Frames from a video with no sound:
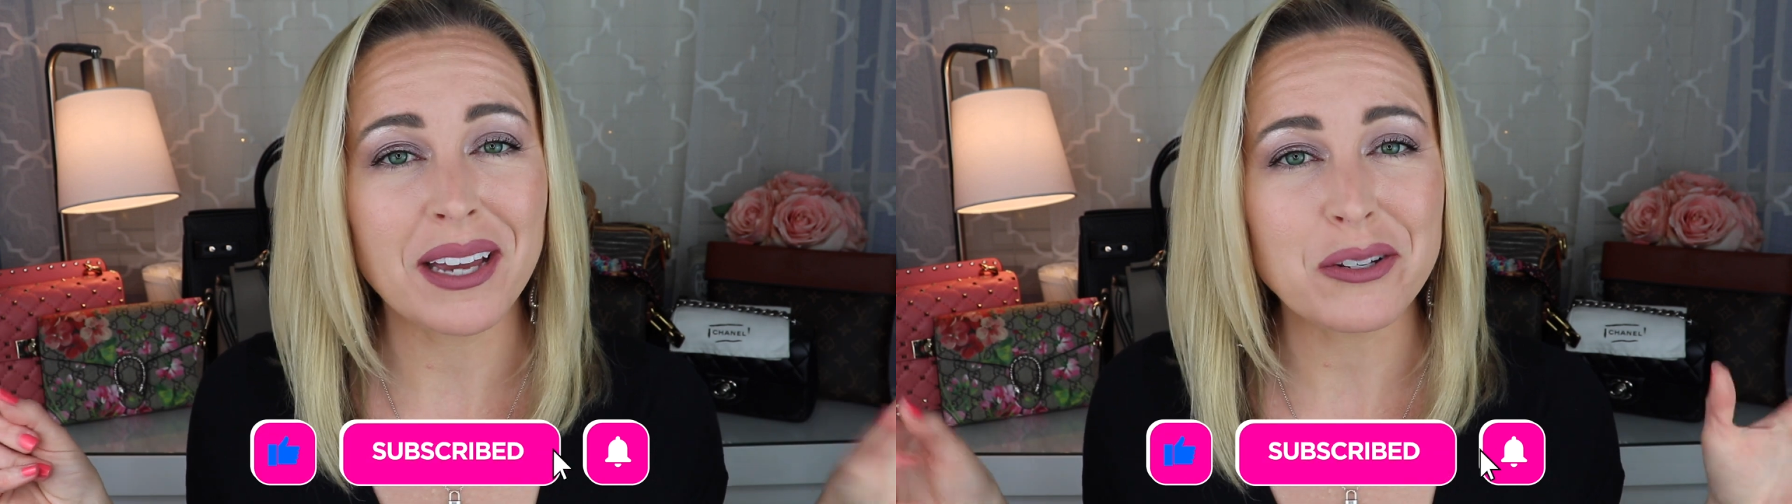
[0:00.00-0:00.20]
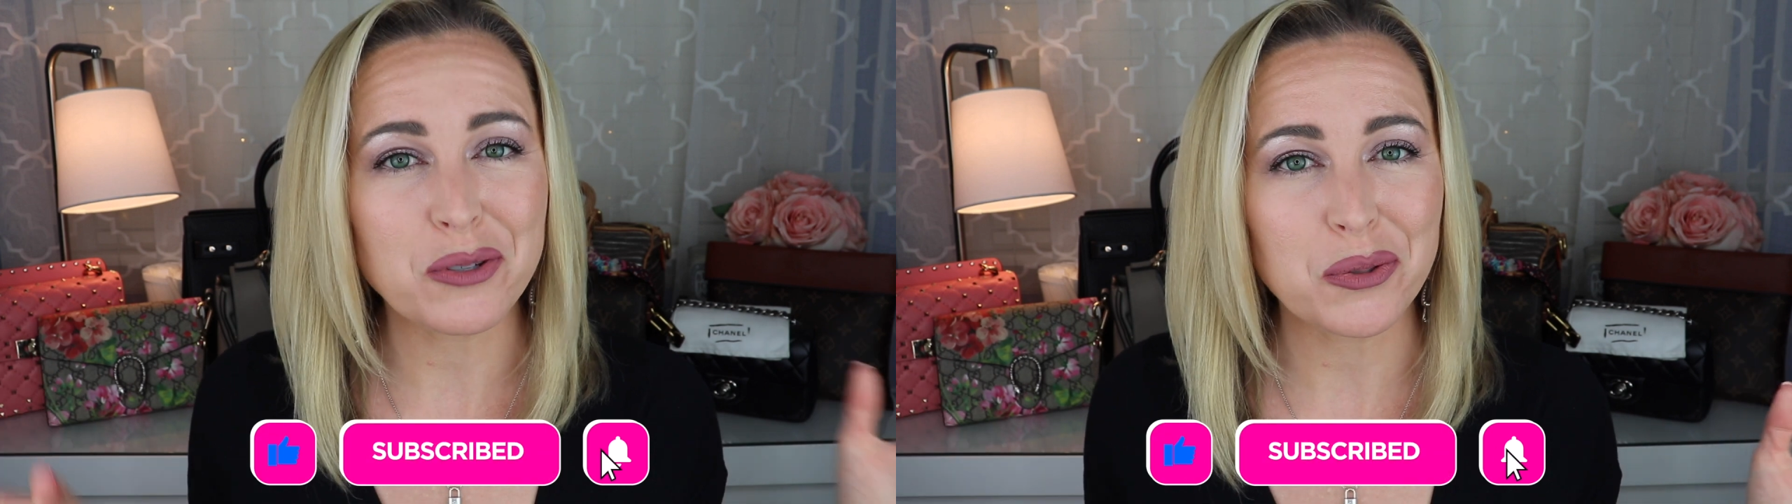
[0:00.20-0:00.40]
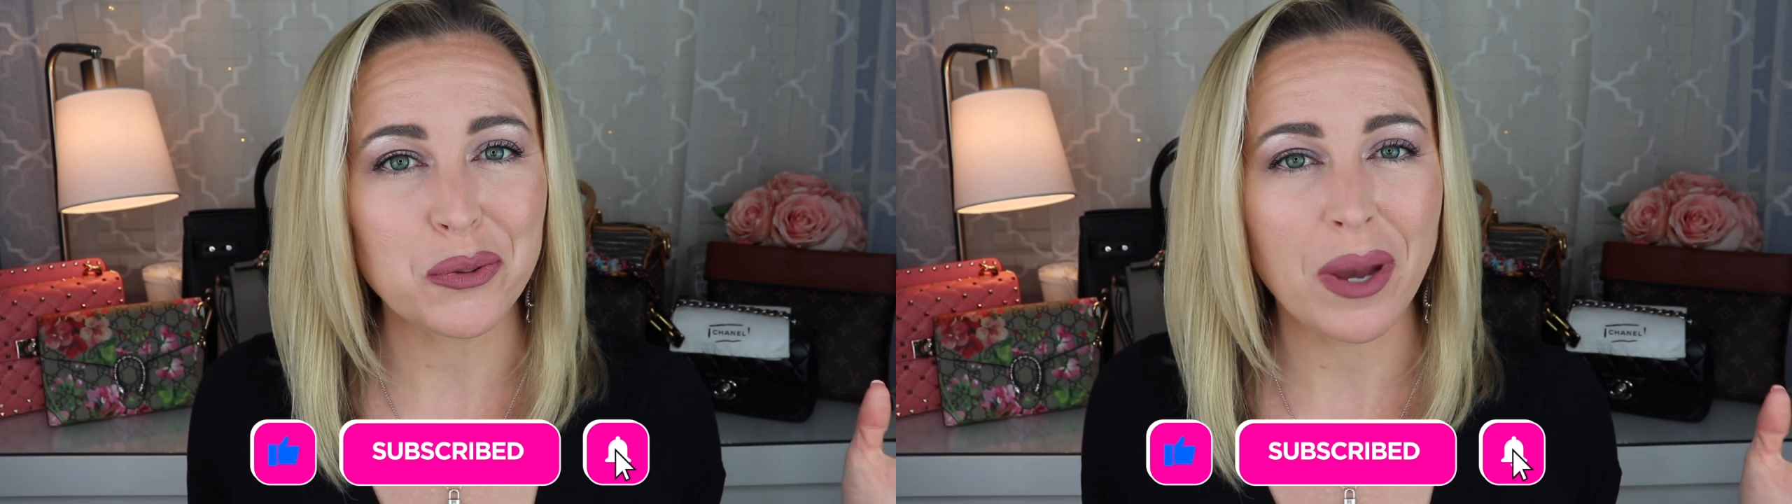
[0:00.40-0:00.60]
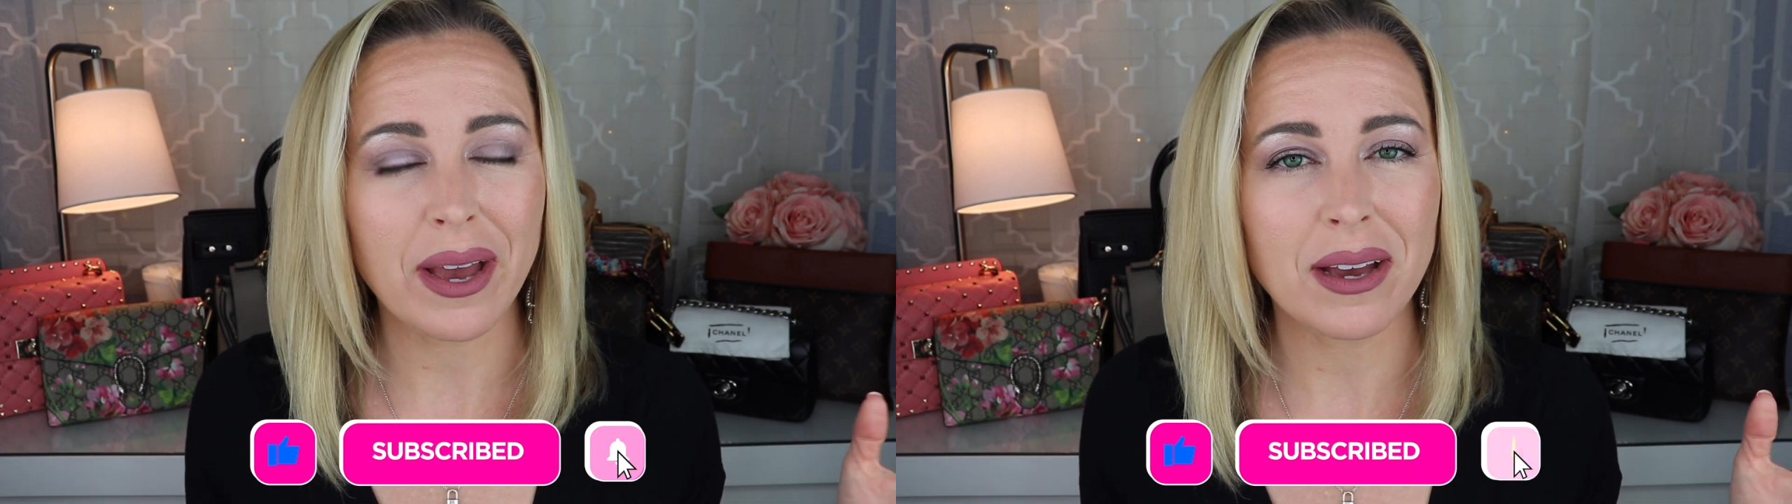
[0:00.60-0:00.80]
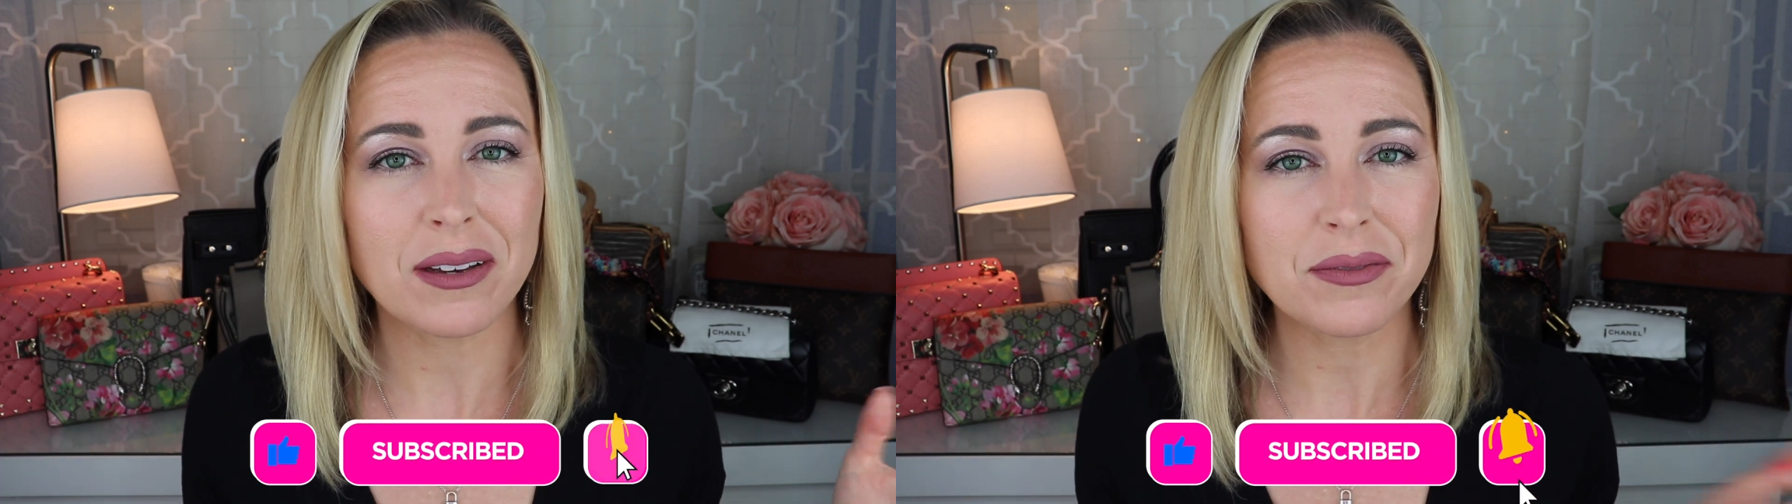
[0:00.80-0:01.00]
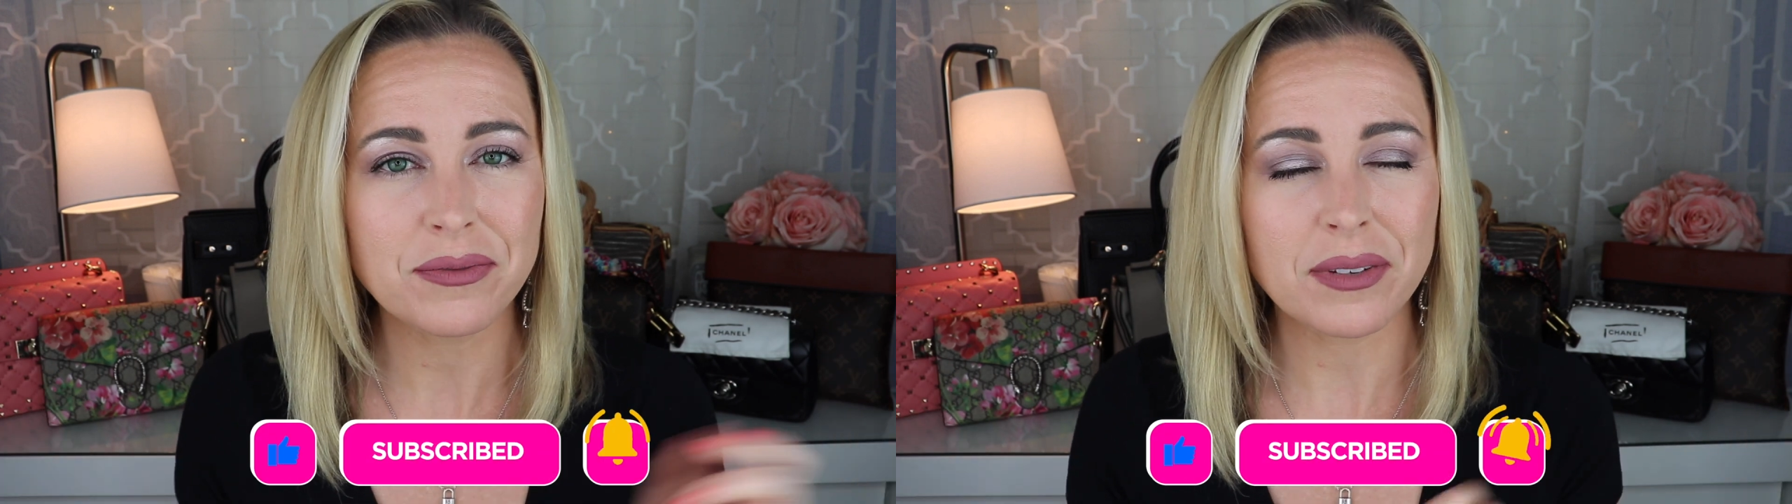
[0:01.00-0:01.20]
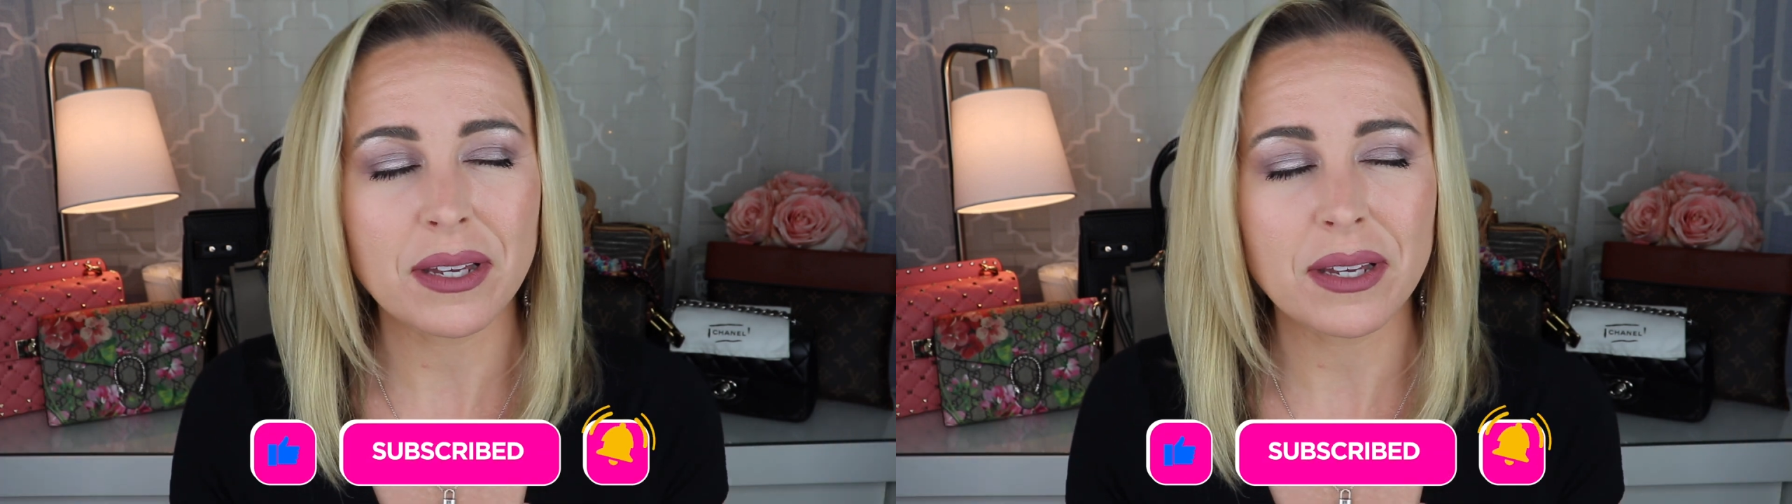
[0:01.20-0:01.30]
I do have